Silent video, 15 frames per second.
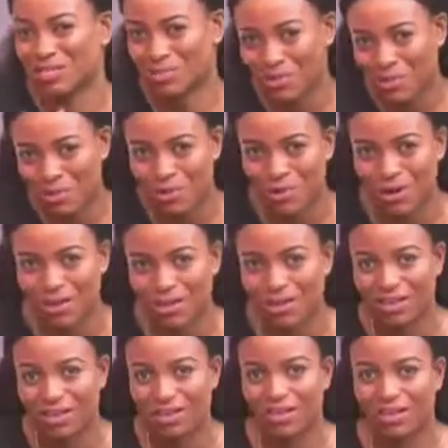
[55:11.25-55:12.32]
talk,
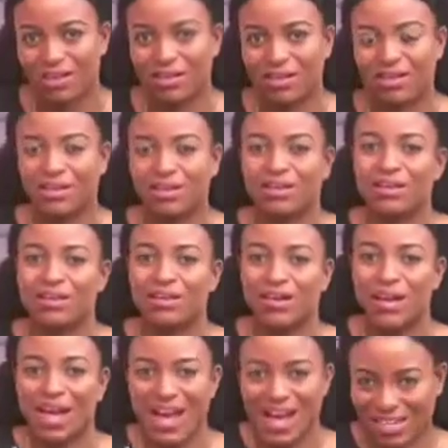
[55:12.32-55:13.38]

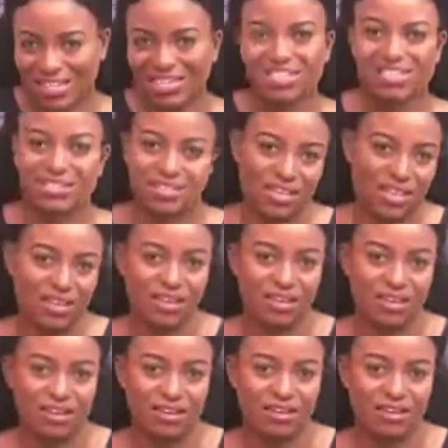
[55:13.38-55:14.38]
action is taken.